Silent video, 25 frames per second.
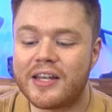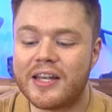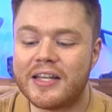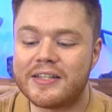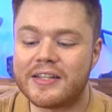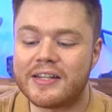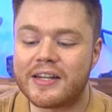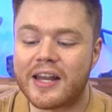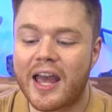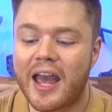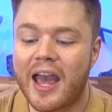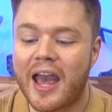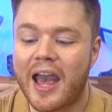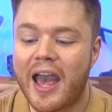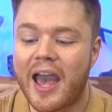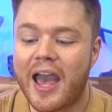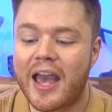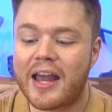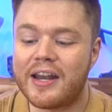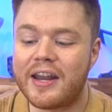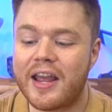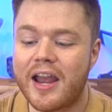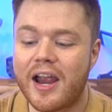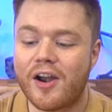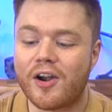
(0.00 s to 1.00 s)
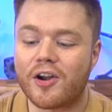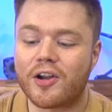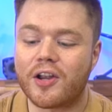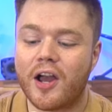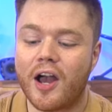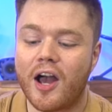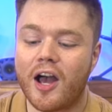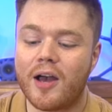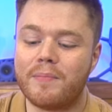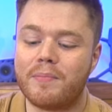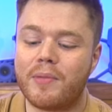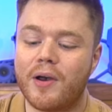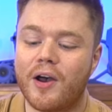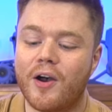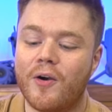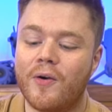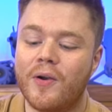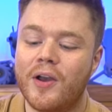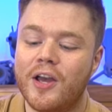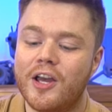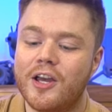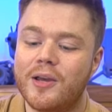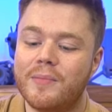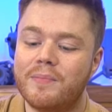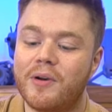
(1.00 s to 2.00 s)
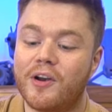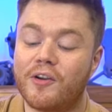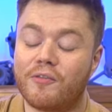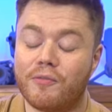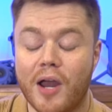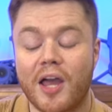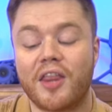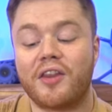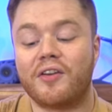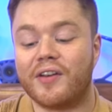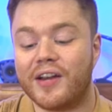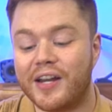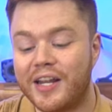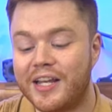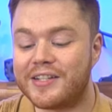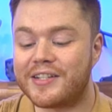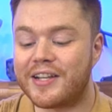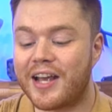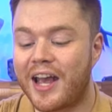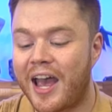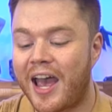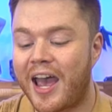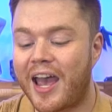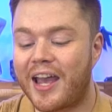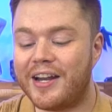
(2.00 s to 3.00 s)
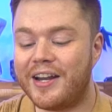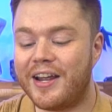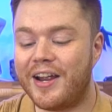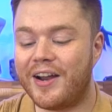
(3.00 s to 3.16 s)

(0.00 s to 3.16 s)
isn't a hat and hair combo, but rather it is a hat and